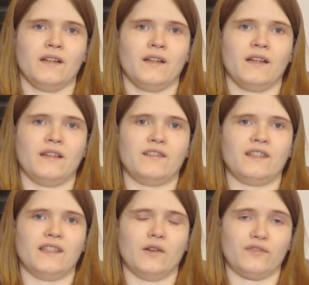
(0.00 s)
In the
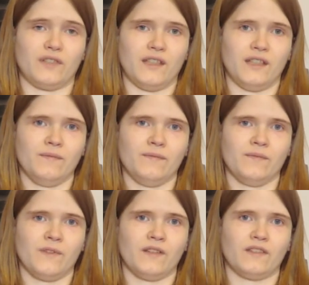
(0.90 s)
key of C,
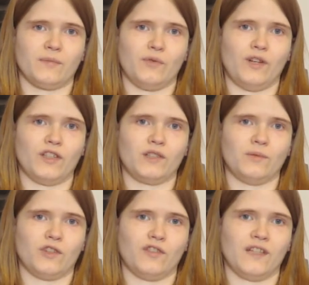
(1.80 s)
this progression
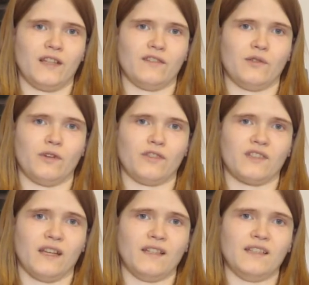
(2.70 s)
would contain the
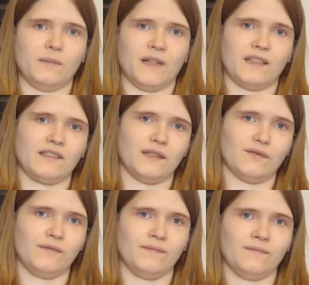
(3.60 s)
chords D minor 7,